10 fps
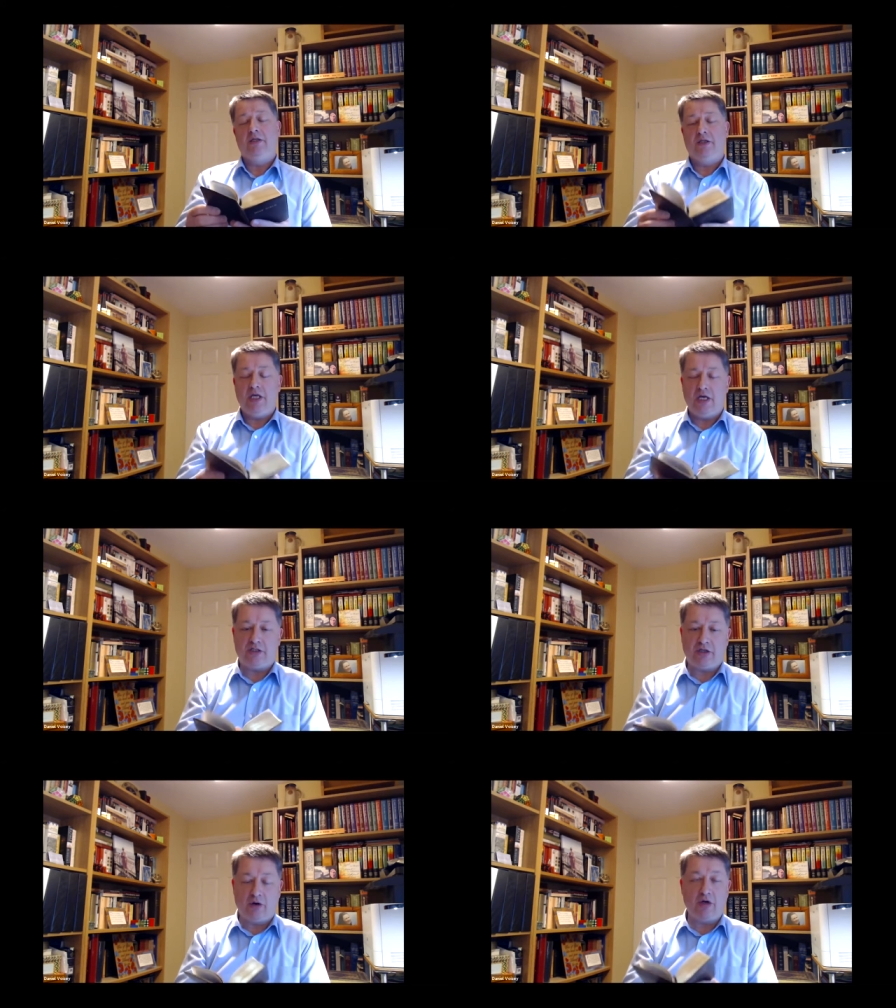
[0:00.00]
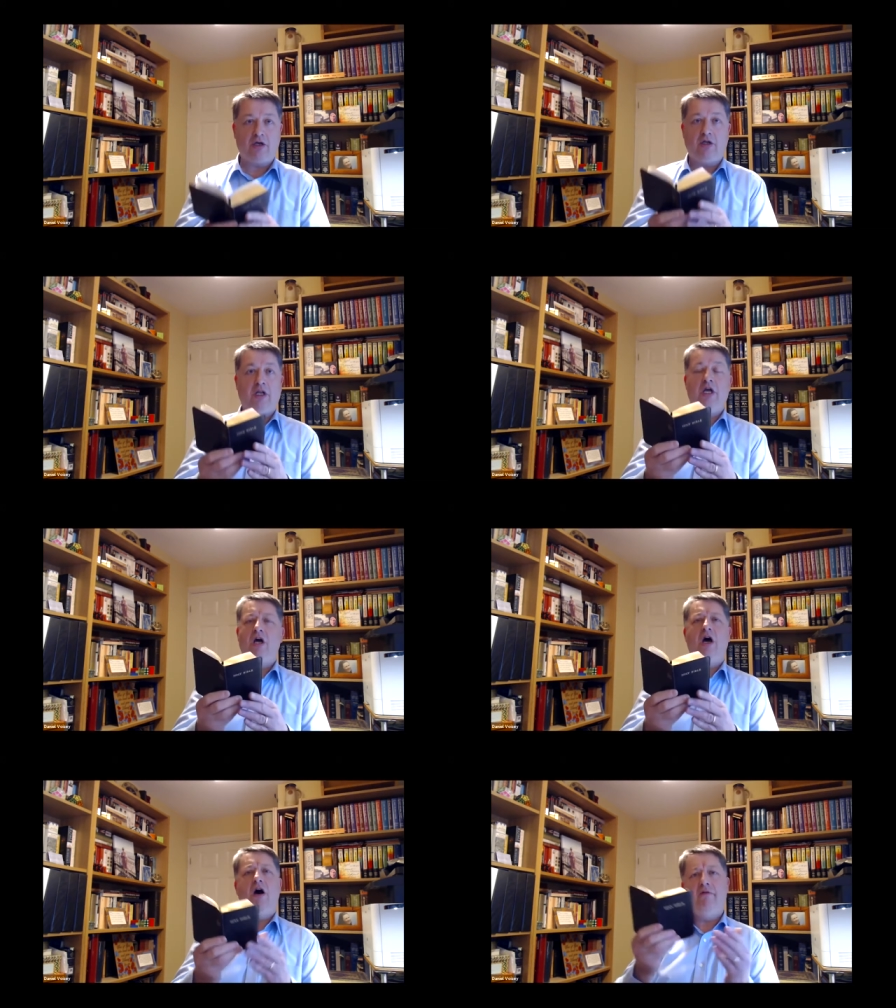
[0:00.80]
The historical
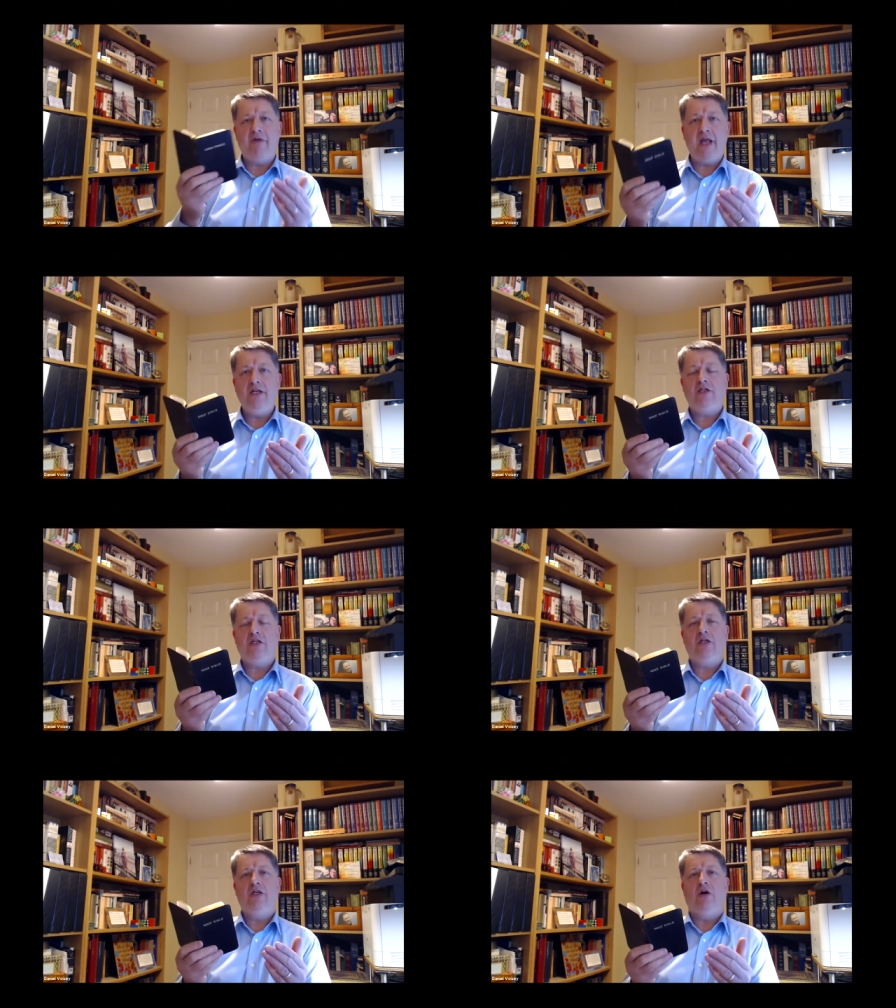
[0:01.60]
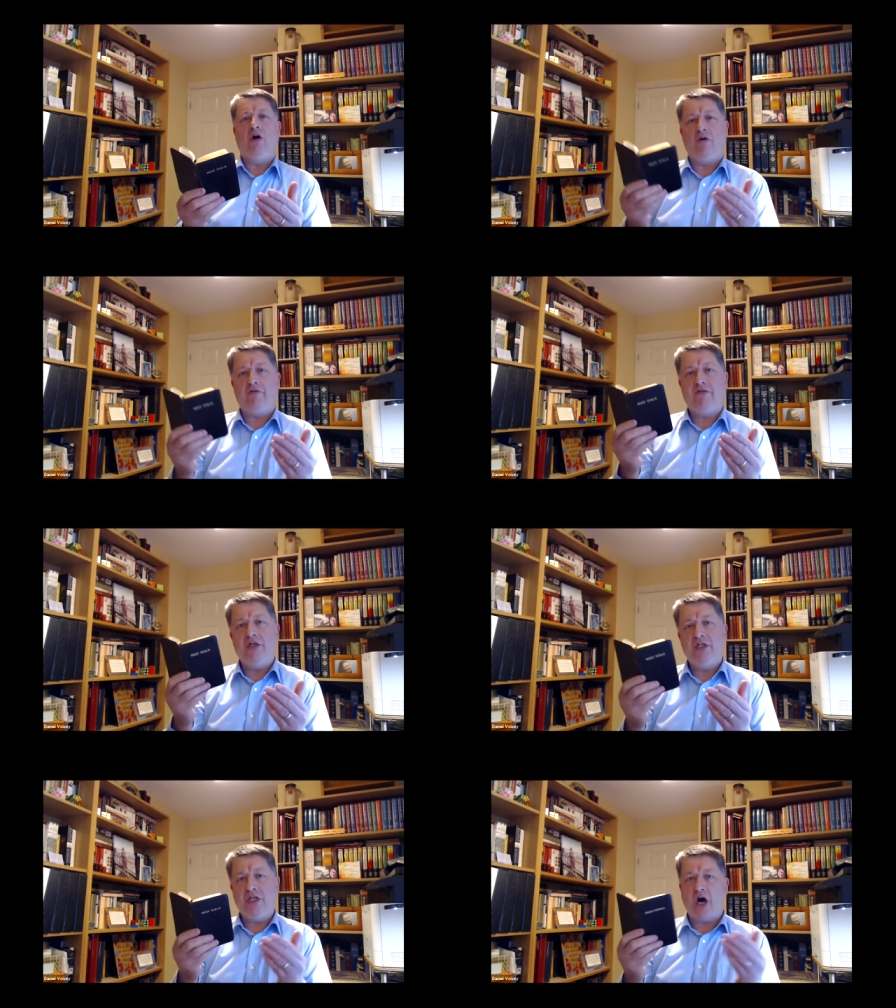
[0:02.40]
event of
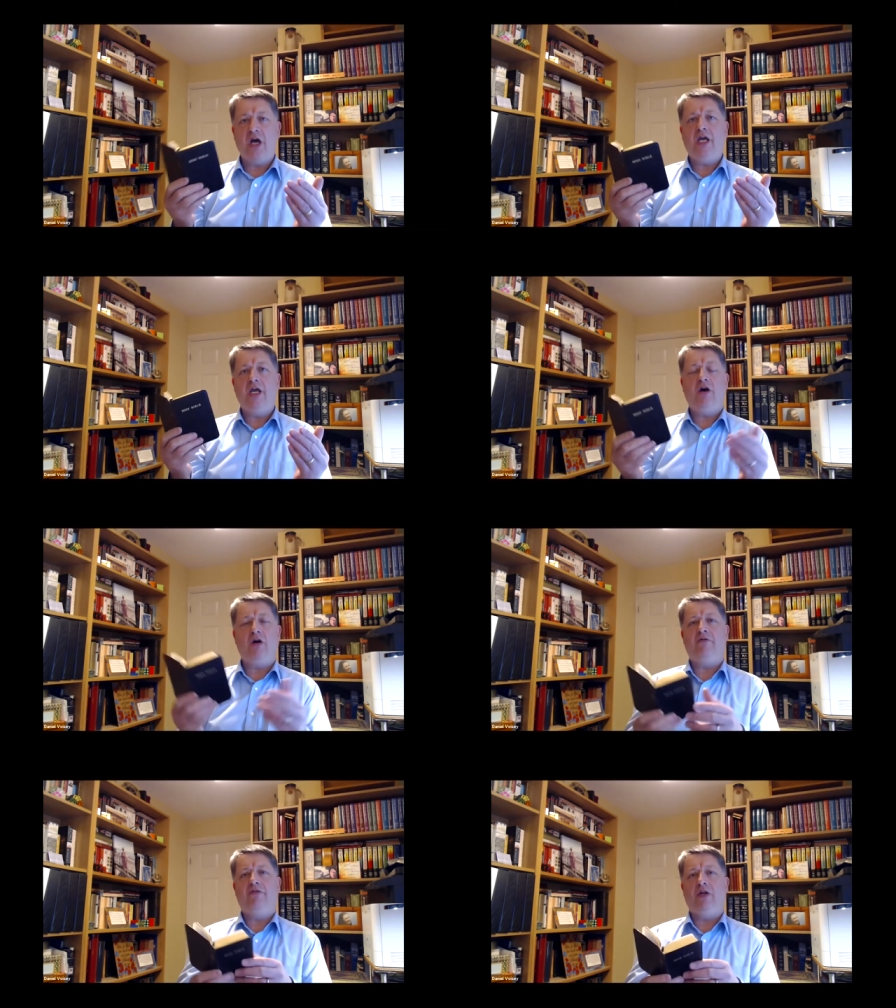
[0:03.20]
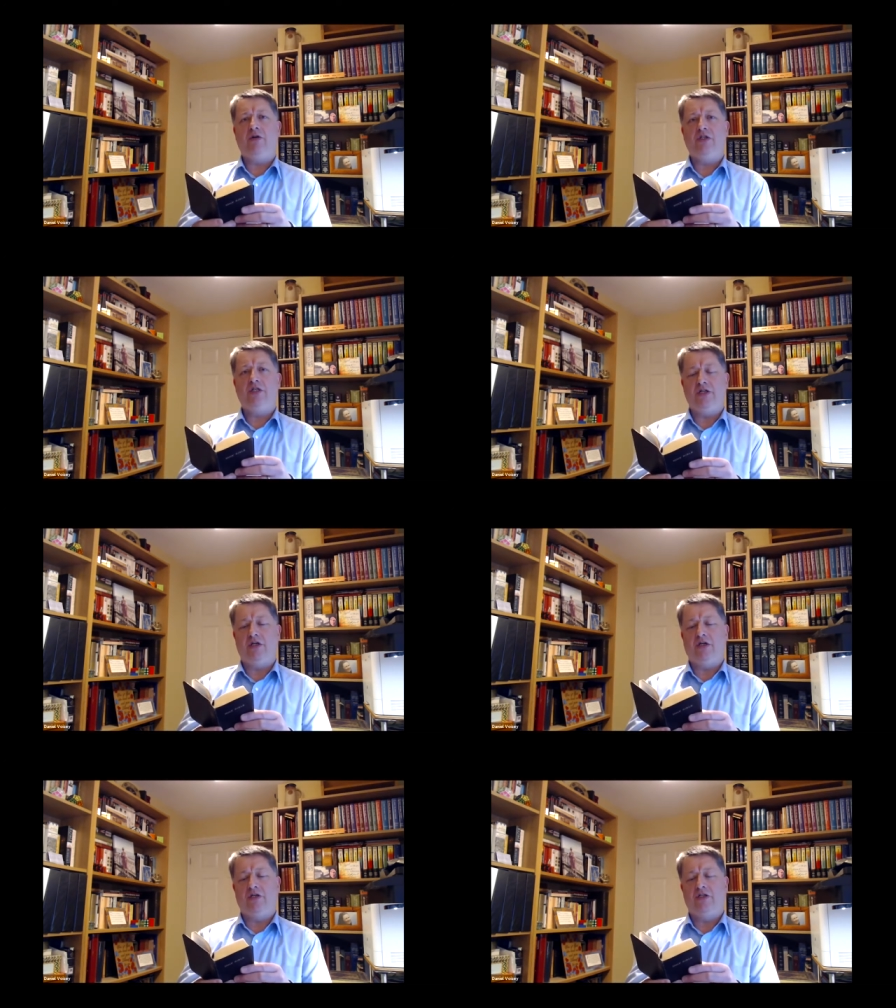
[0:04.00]
the dying of the Lord
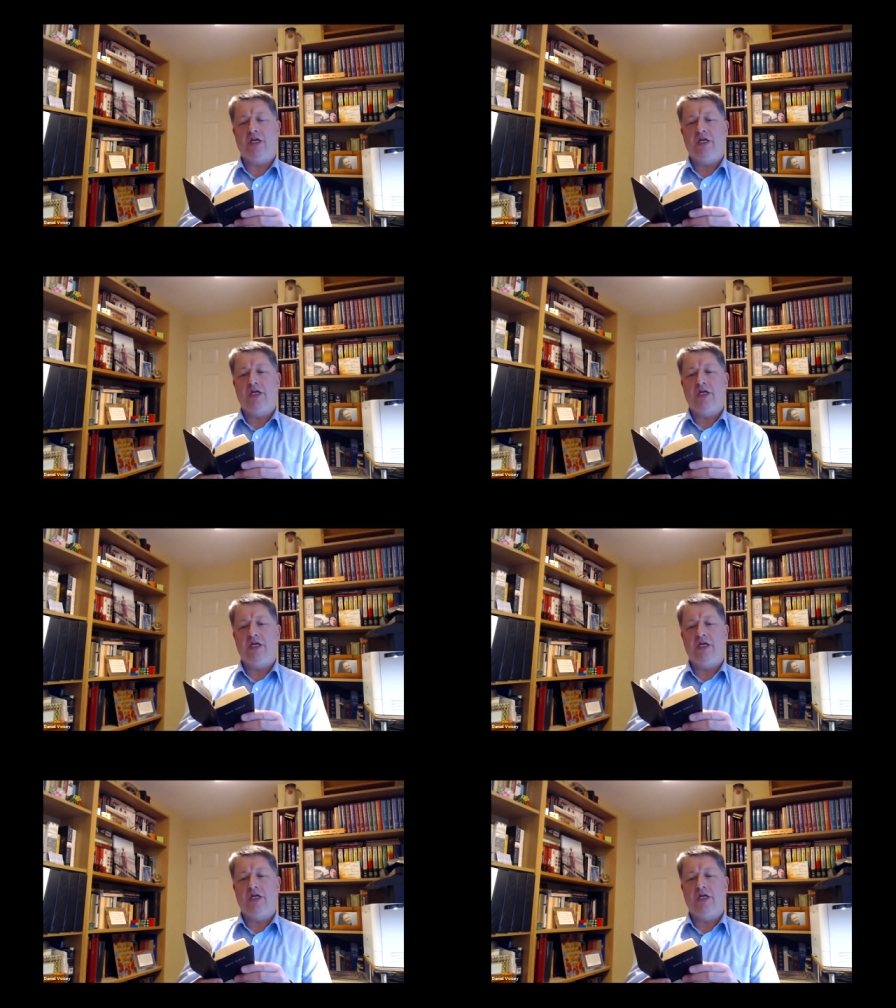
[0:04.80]
Jesus,